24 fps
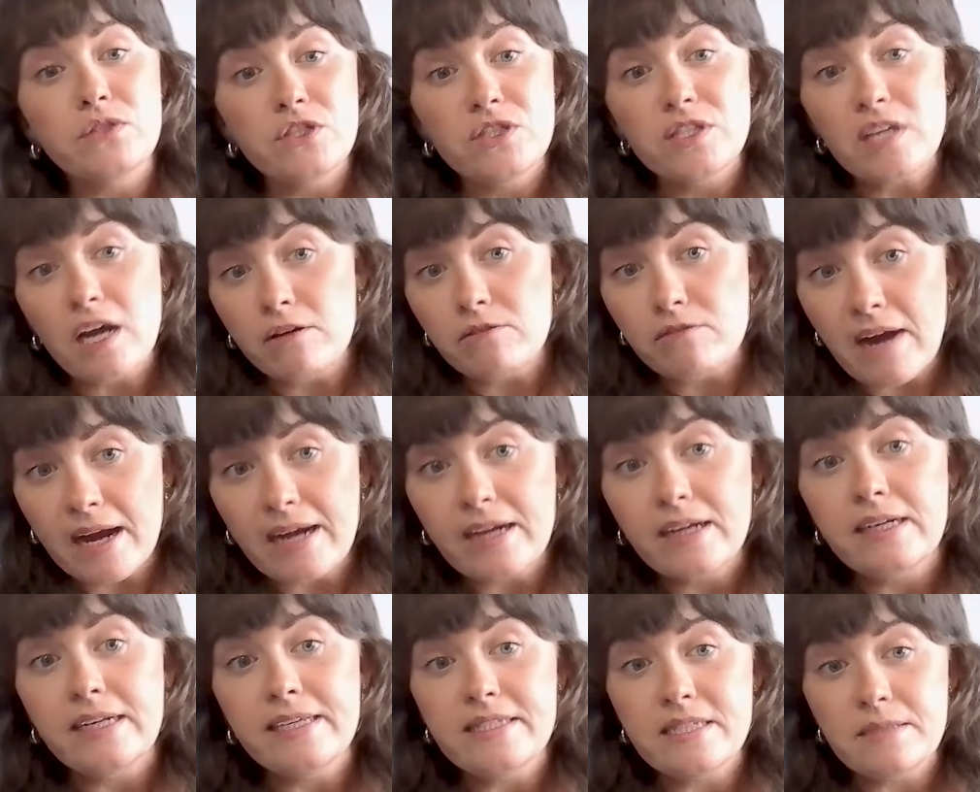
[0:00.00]

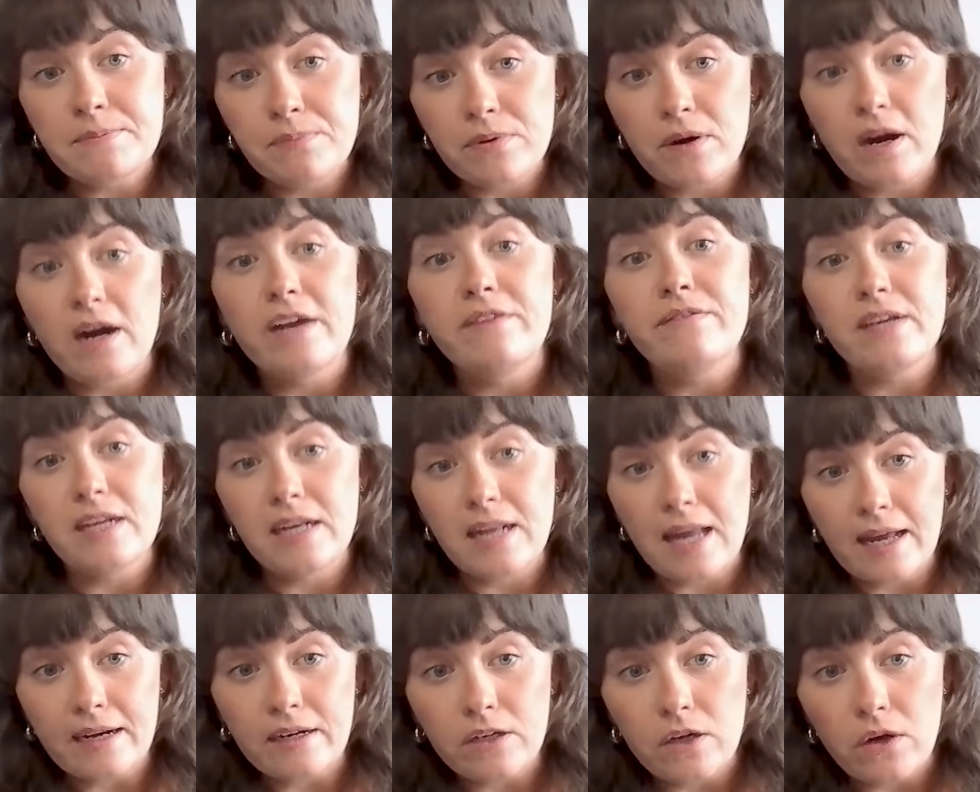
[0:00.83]
directly to private
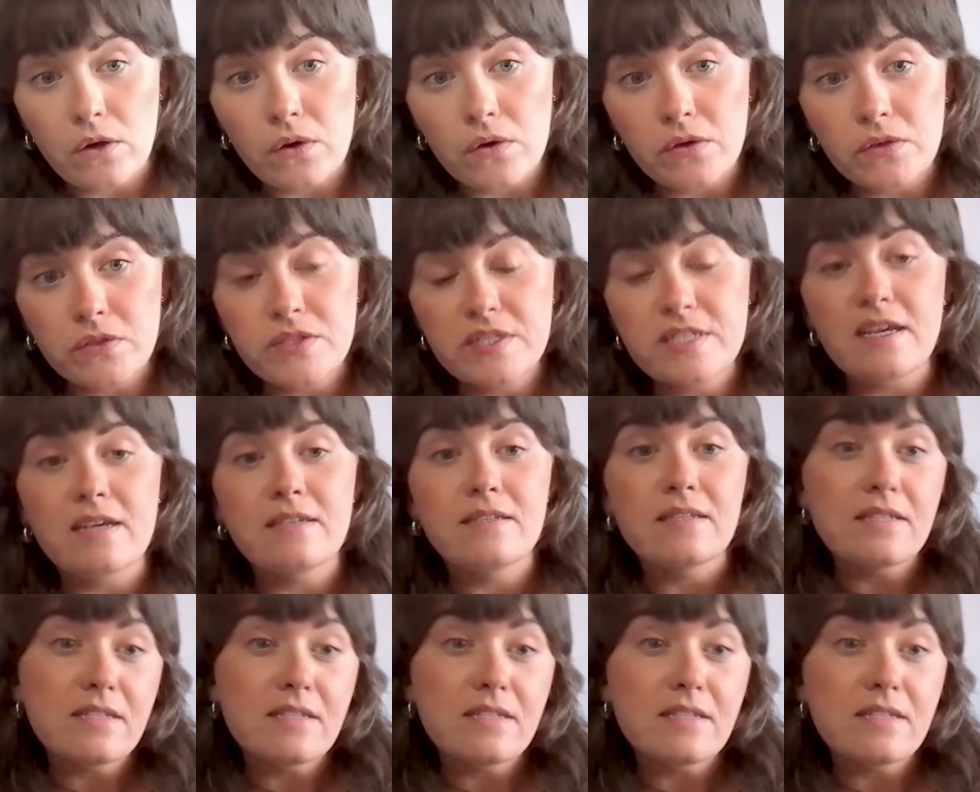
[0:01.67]
landlords as